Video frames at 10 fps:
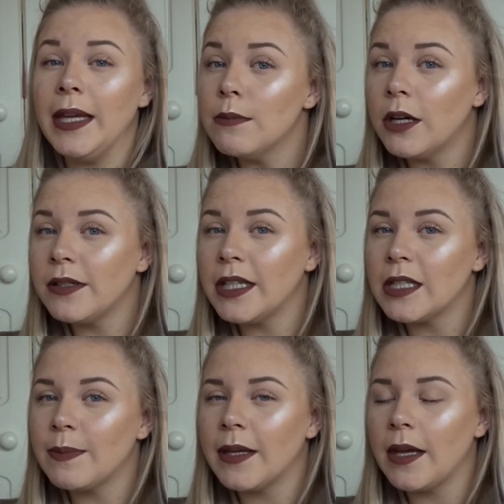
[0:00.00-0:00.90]
the most
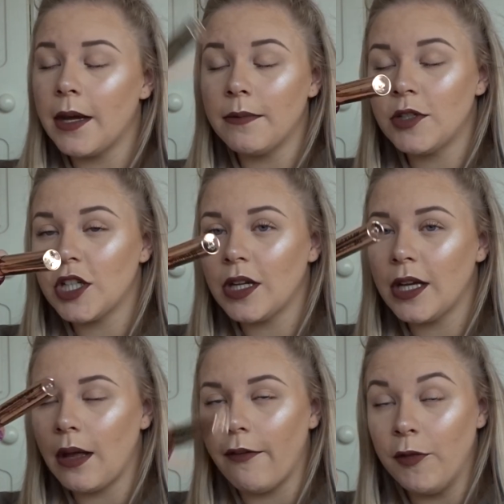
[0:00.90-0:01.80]

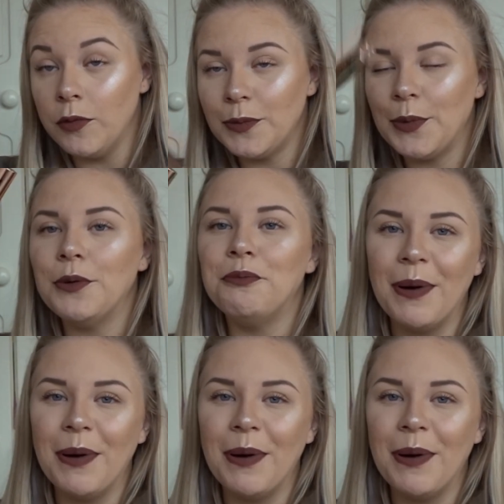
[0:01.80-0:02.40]
affordable,